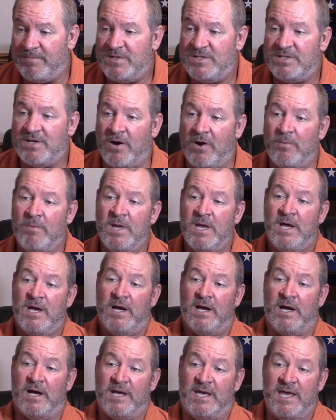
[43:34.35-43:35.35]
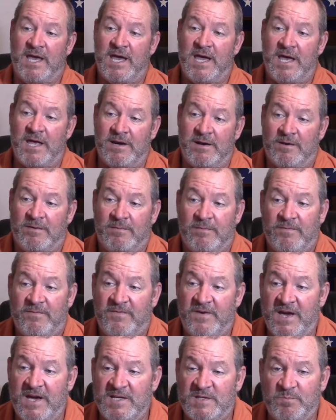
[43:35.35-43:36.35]
So again,
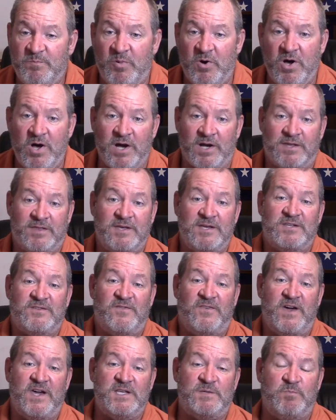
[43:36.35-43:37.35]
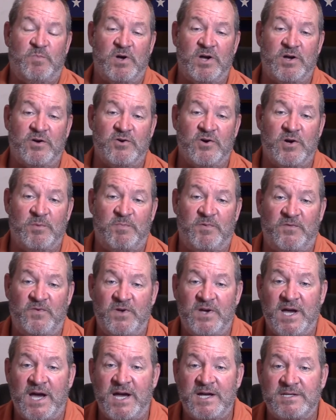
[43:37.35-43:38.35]
Facebook, this Facebook group, if
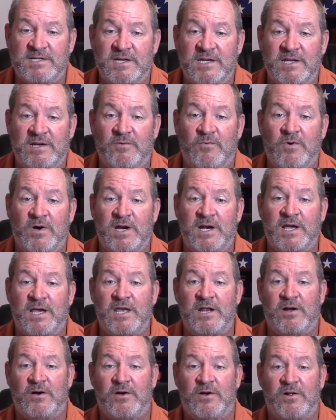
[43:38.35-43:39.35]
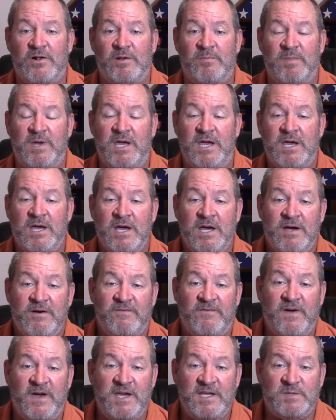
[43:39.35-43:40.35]
you guys are going to want to get a hold of me,
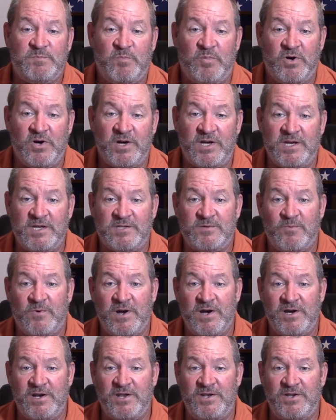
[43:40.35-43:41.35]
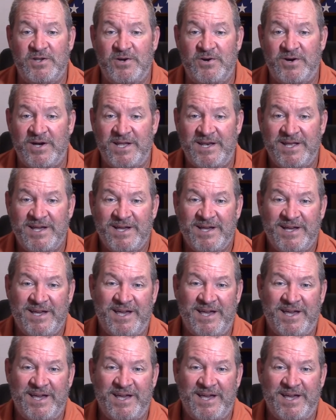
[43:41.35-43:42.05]
Facebook is where to do it.